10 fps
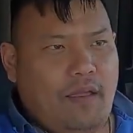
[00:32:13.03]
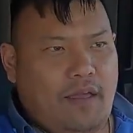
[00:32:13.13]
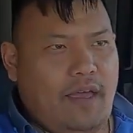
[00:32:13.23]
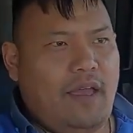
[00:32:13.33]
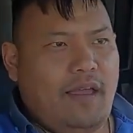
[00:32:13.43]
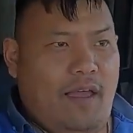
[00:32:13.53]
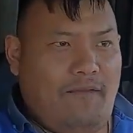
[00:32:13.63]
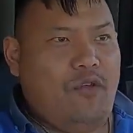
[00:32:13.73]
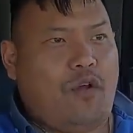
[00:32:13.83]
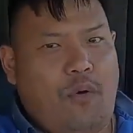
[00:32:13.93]
Okay?
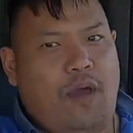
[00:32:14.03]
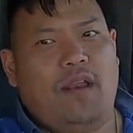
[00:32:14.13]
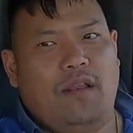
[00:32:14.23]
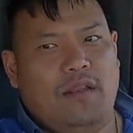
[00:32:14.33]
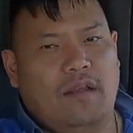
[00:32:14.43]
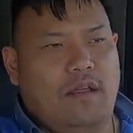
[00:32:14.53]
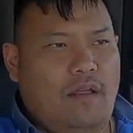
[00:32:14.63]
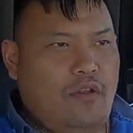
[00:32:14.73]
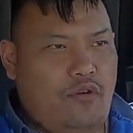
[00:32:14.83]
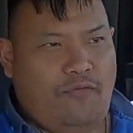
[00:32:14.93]
If you quit
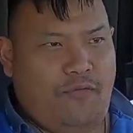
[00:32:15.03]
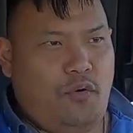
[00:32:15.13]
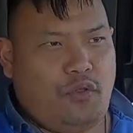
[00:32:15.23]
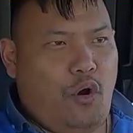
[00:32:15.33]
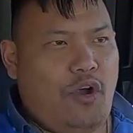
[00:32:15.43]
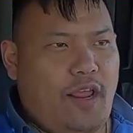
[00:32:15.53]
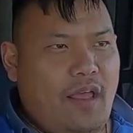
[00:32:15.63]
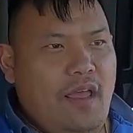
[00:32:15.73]
your full authority,